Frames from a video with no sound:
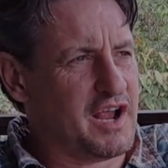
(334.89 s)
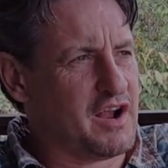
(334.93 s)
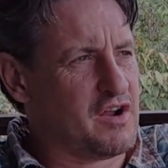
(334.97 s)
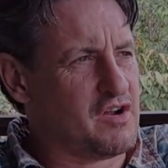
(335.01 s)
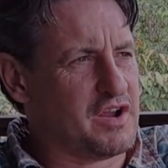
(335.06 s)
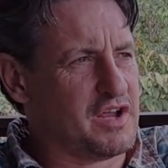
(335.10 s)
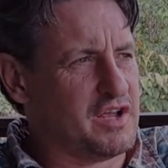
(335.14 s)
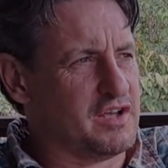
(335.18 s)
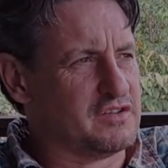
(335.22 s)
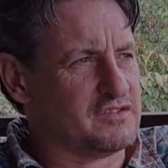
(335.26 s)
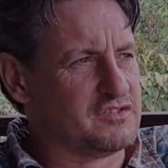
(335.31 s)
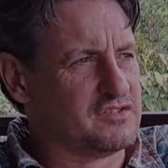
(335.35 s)

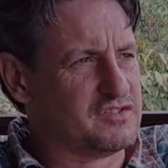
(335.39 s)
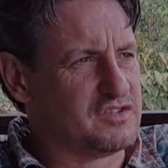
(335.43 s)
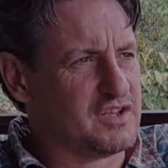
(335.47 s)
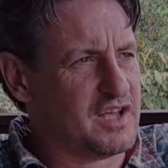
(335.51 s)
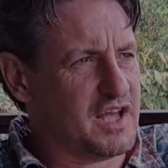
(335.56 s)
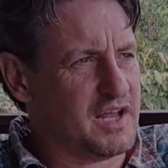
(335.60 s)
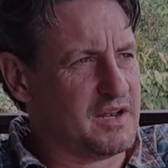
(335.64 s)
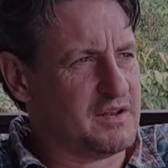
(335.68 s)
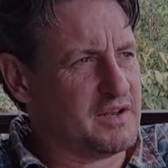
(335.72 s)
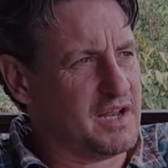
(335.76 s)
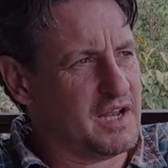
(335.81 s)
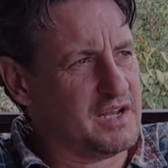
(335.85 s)
areas,
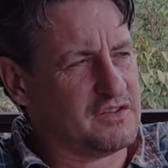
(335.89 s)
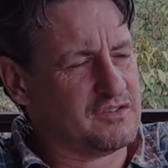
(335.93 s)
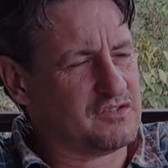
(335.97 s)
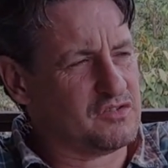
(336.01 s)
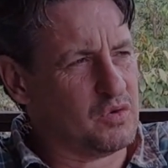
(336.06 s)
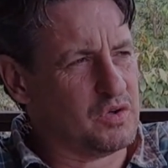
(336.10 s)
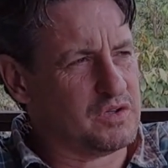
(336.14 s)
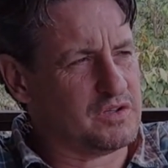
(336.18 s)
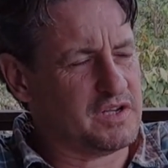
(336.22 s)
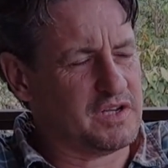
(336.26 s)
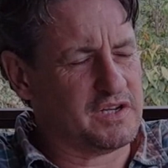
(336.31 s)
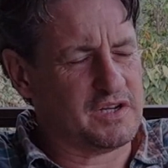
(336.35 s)
and
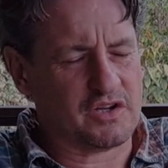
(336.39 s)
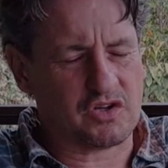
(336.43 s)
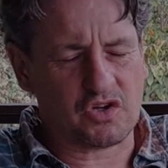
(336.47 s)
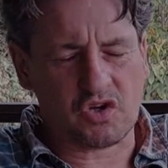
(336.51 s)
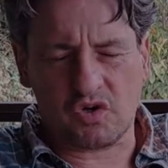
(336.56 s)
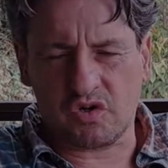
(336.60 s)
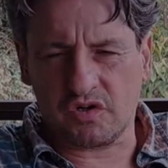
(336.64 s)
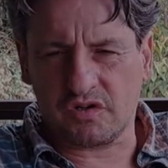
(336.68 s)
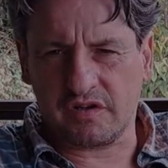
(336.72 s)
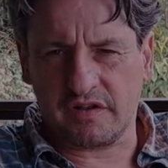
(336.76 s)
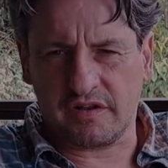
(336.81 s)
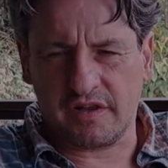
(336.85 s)
so it didn't
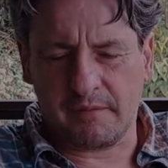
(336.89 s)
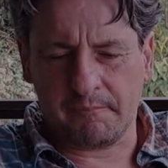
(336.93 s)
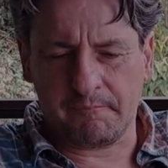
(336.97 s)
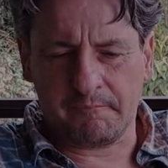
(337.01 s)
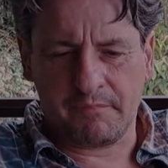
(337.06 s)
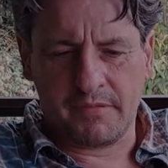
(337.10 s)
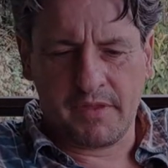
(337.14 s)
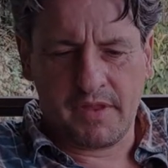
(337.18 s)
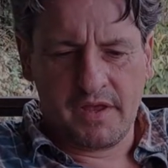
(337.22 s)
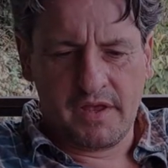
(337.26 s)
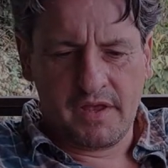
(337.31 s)
occur to them.